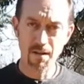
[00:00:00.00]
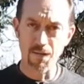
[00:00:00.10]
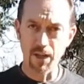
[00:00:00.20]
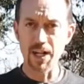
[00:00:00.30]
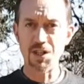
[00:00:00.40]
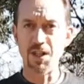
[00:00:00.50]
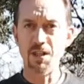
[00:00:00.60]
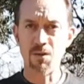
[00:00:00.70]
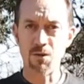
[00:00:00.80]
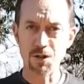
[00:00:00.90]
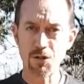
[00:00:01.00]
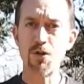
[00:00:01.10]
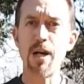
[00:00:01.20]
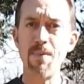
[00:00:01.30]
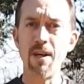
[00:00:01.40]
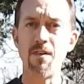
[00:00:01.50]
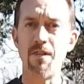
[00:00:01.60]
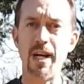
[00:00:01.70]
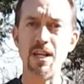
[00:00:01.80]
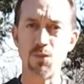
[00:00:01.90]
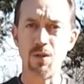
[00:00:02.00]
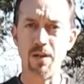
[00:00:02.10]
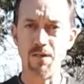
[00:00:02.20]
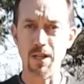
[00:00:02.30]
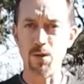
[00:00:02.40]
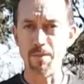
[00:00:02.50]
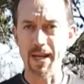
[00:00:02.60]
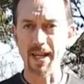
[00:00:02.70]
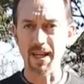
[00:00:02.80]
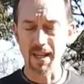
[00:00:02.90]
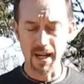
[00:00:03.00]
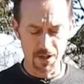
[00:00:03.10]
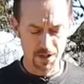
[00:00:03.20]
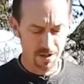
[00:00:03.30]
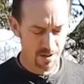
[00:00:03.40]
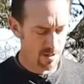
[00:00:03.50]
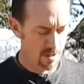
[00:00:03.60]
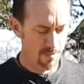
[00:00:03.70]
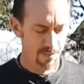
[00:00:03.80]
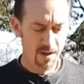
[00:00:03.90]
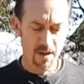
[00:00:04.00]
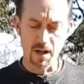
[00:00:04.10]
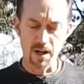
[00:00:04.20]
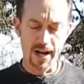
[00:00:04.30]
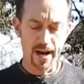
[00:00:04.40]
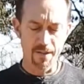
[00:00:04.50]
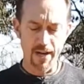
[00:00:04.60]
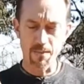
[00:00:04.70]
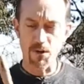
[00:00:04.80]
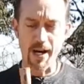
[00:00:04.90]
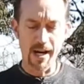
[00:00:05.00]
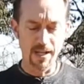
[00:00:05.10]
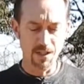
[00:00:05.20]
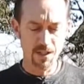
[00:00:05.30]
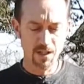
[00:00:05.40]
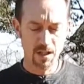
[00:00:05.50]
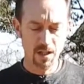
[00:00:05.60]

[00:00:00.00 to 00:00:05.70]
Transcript: fleshing or scraping device whenever they were making leather out of animal hides.